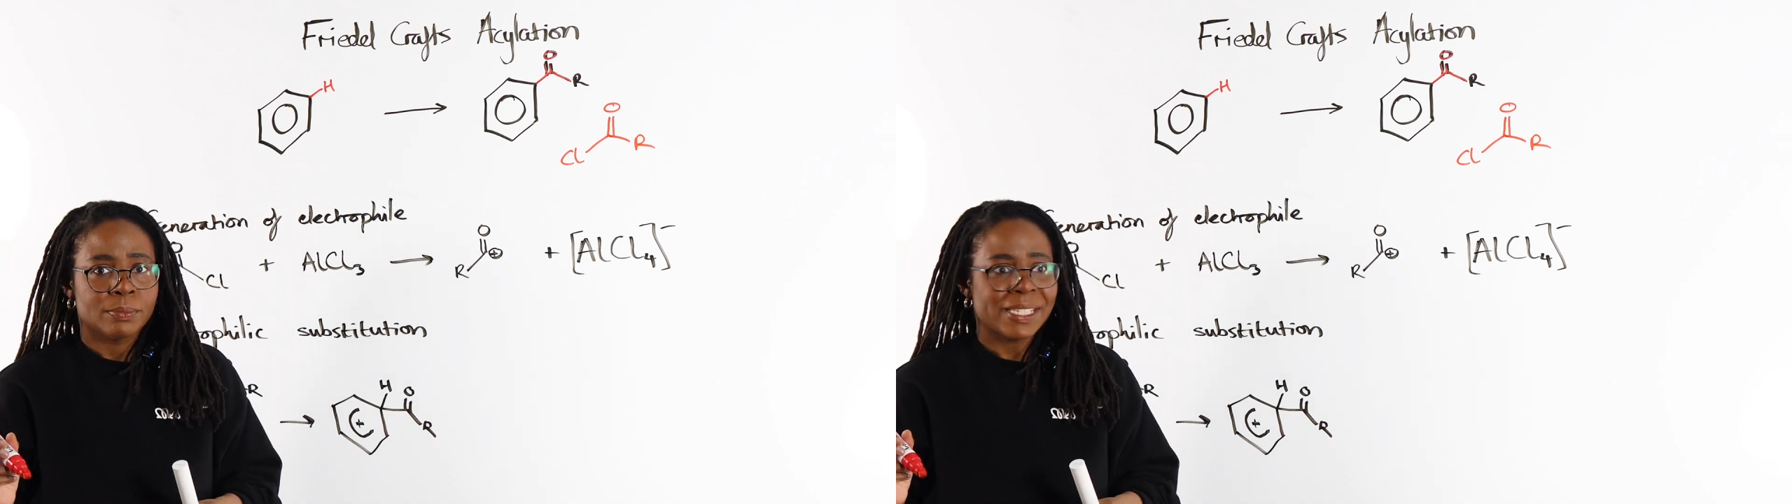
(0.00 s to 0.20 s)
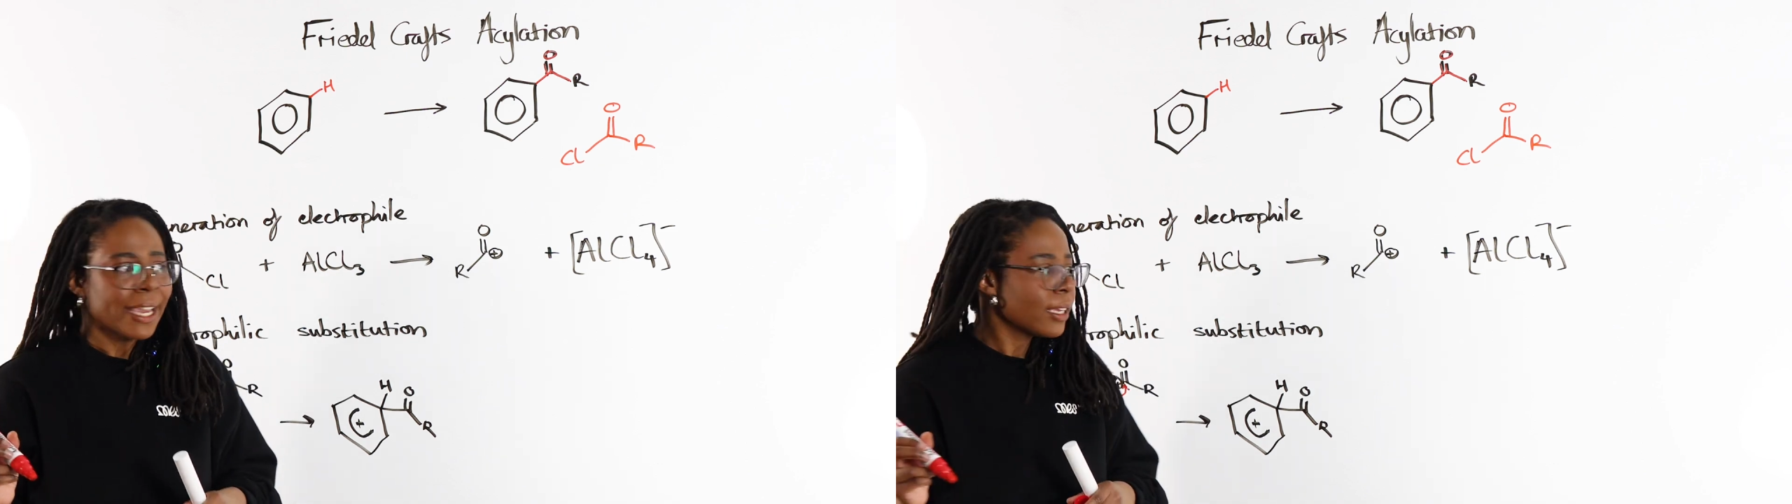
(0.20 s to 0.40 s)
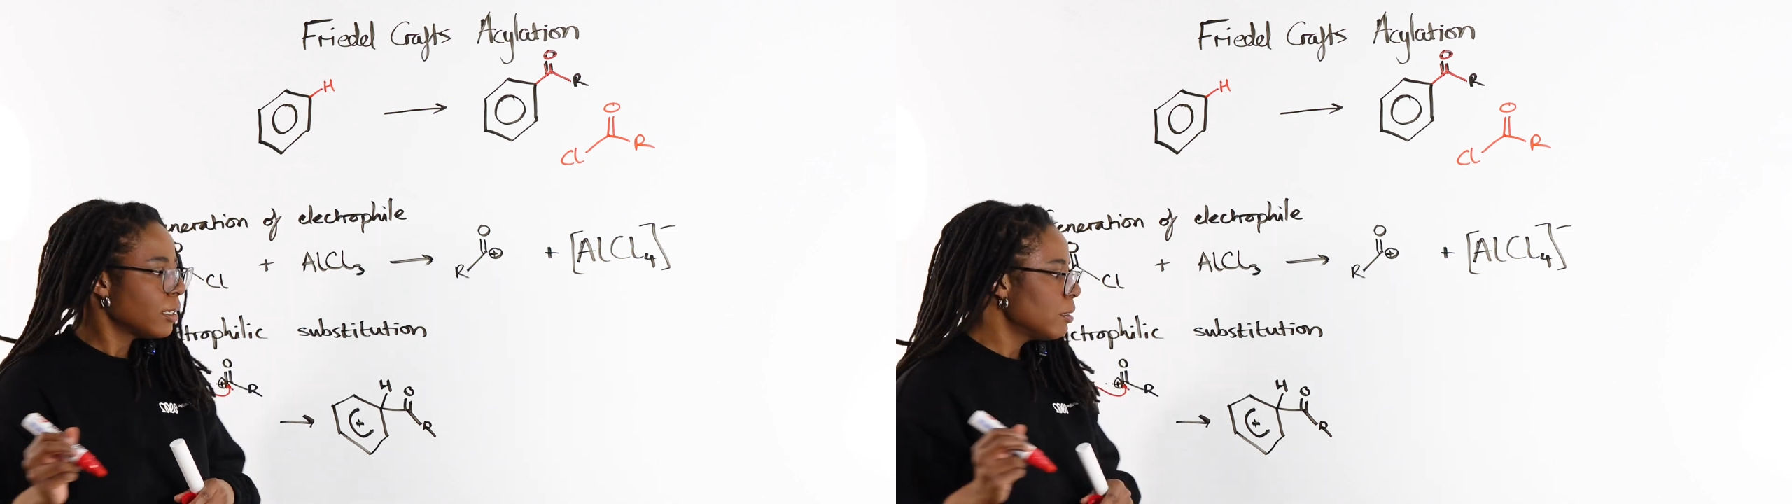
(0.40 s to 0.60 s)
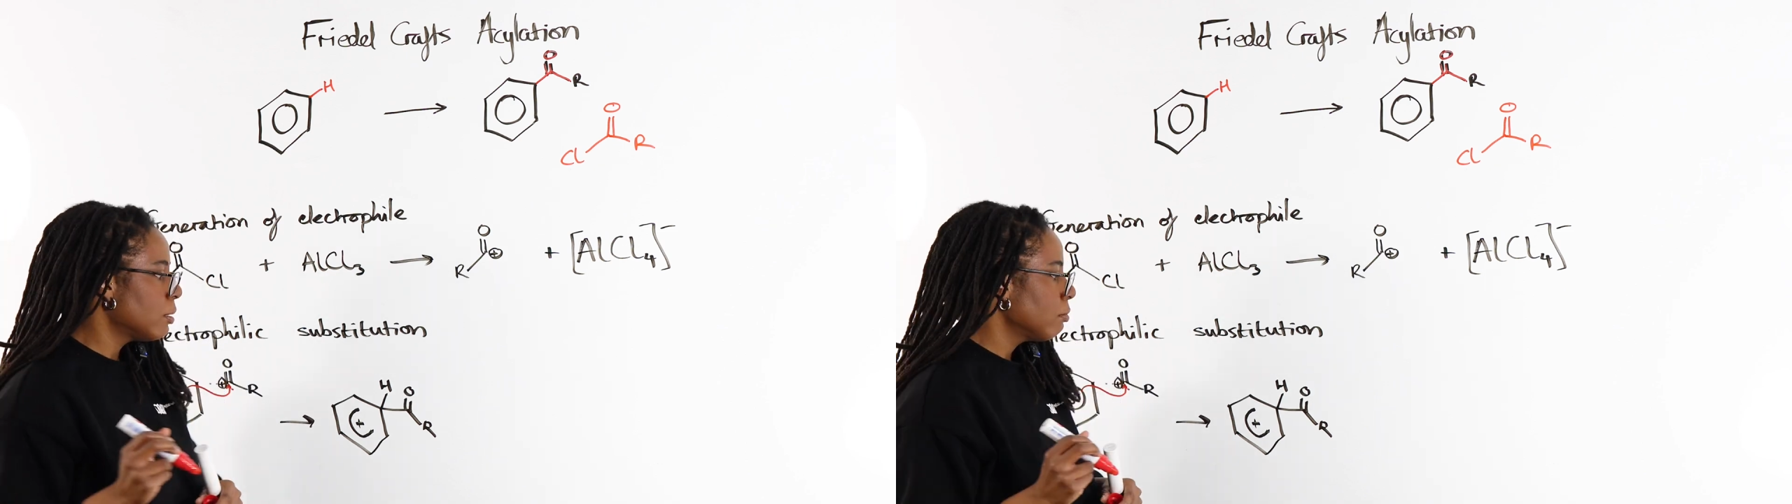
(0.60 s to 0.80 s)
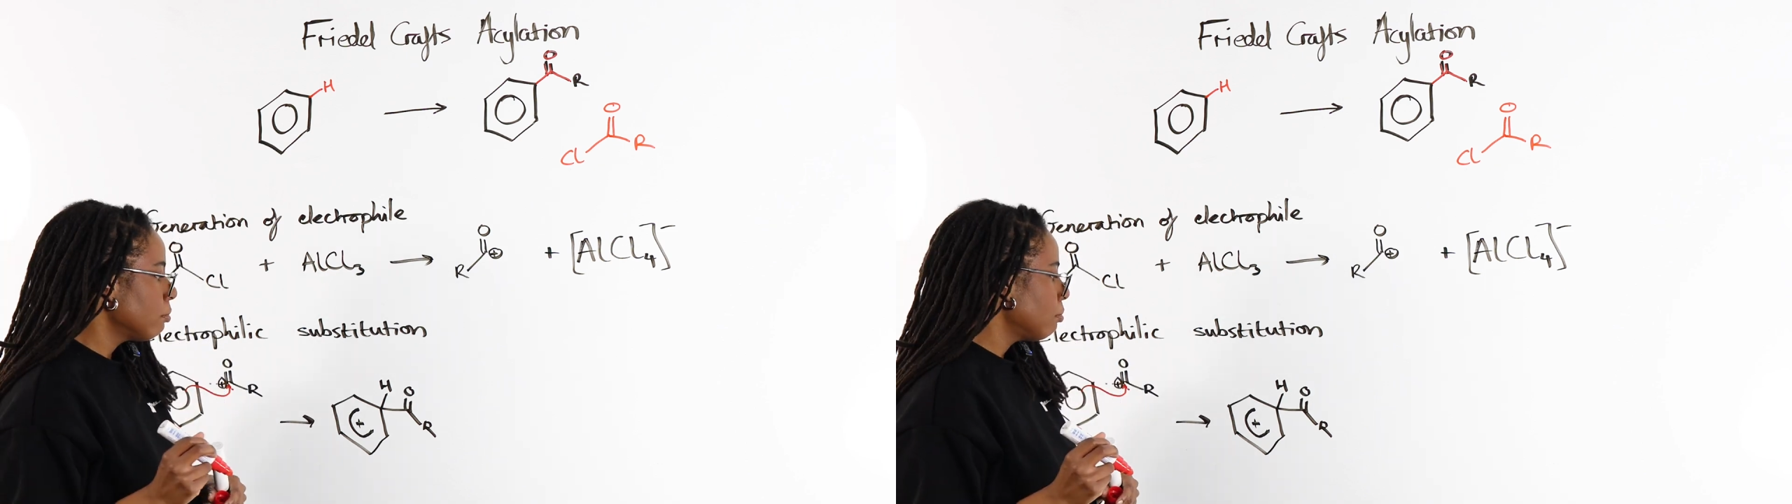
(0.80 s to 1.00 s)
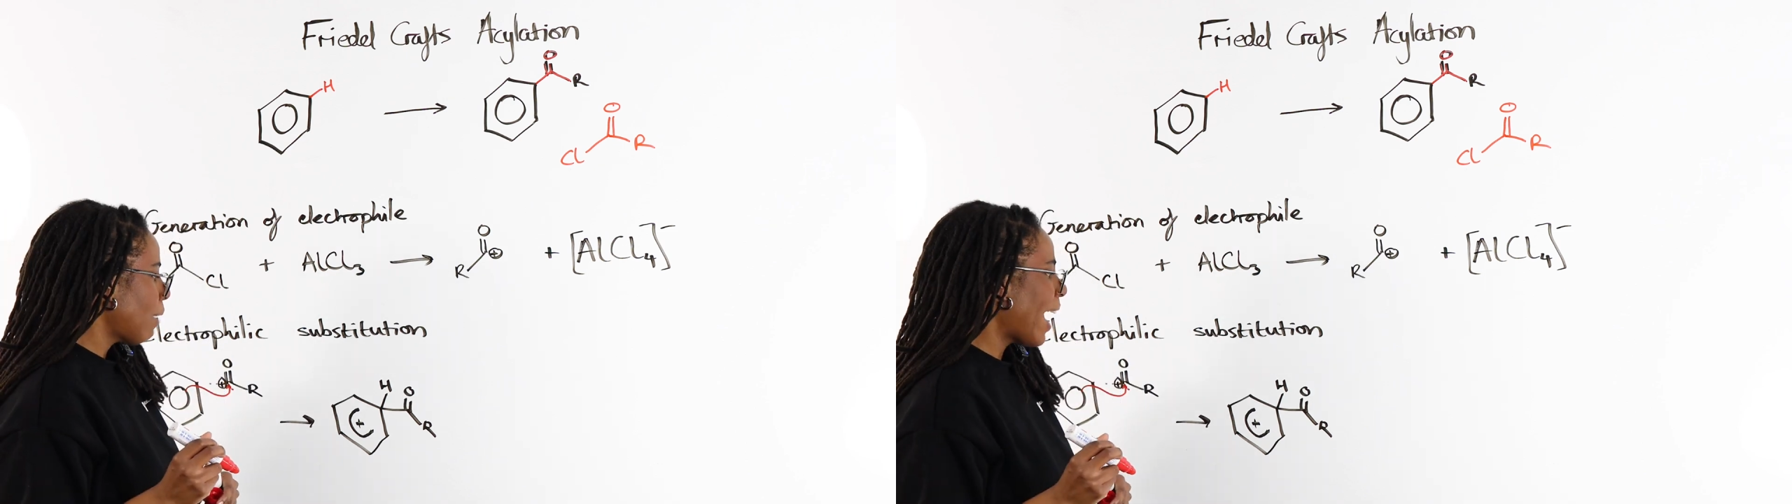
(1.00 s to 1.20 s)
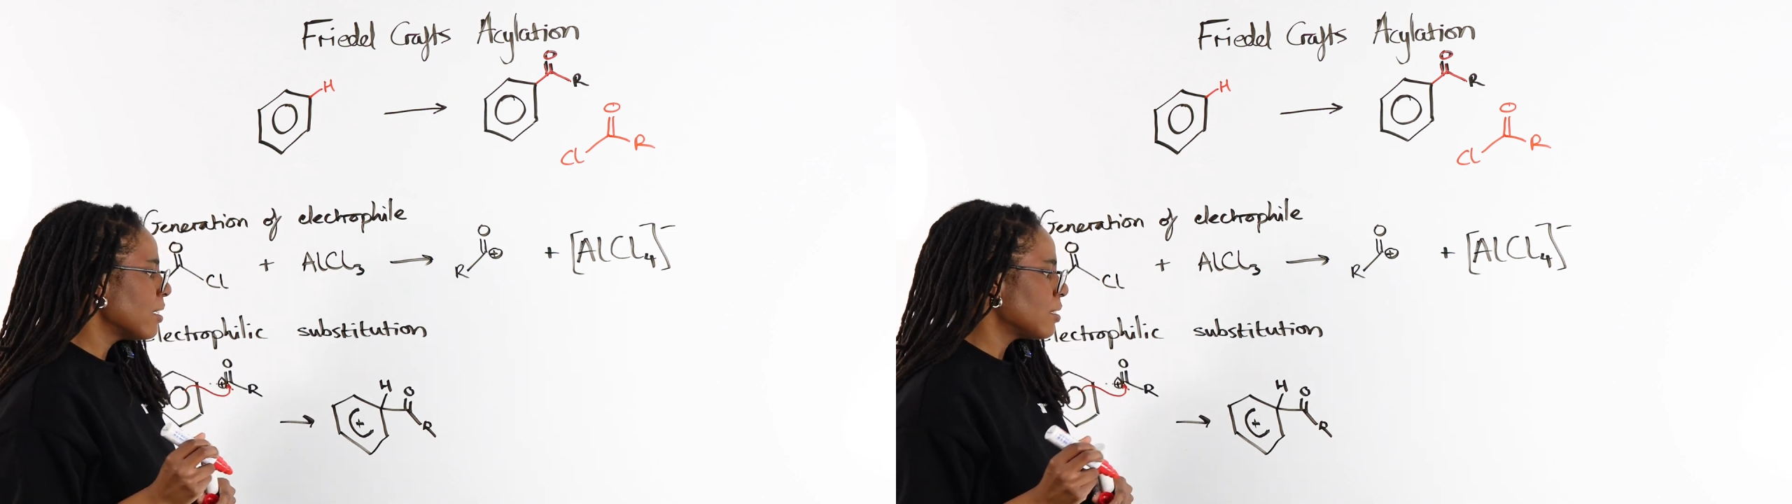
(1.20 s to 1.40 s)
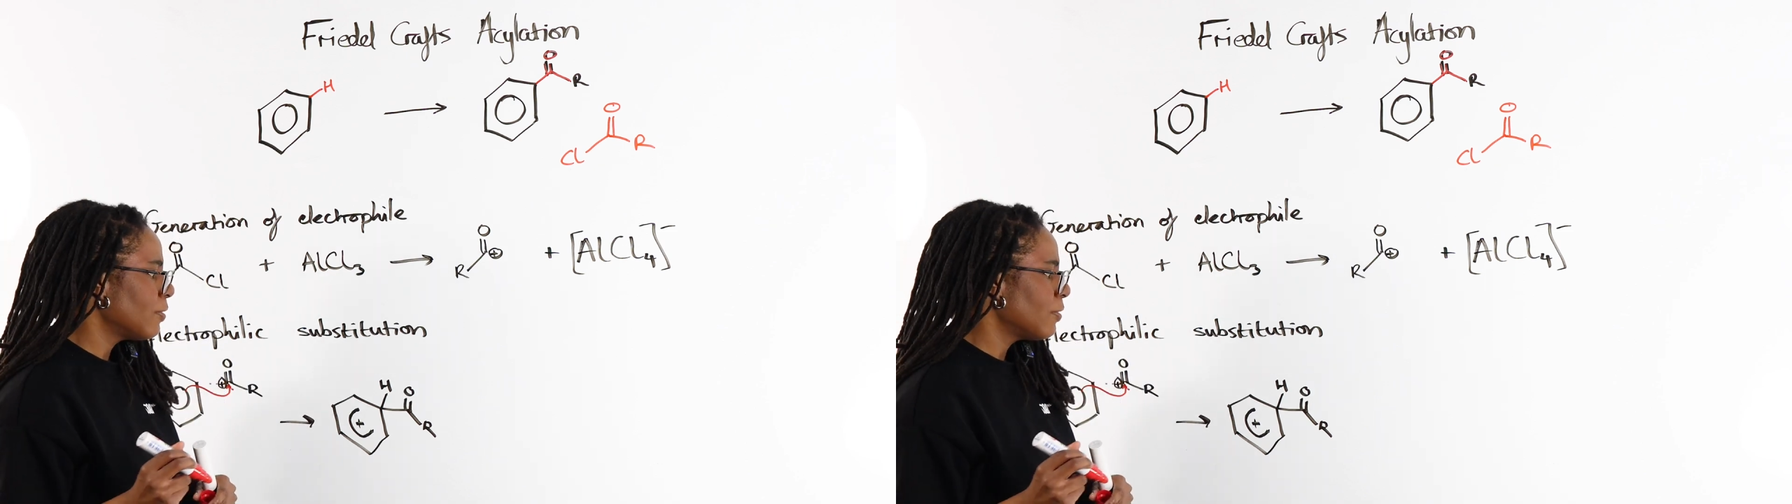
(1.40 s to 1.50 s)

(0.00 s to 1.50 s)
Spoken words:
second and